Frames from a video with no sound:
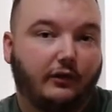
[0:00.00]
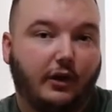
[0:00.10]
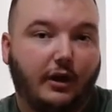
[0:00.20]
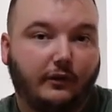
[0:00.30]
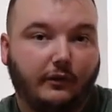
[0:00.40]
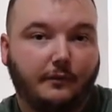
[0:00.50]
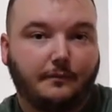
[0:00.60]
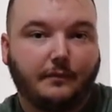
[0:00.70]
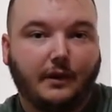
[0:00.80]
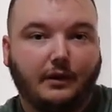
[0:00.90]
sauce.
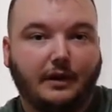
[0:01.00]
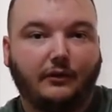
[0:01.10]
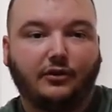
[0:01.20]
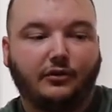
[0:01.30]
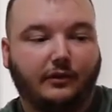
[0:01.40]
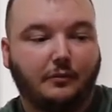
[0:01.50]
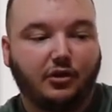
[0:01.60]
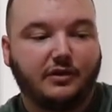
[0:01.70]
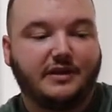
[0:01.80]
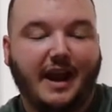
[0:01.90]
Gives it just some
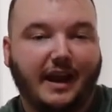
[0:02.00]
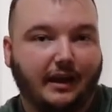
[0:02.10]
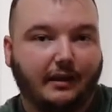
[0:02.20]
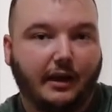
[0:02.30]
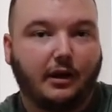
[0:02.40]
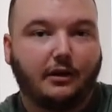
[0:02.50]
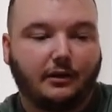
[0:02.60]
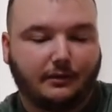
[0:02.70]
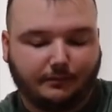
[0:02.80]
good tang in there.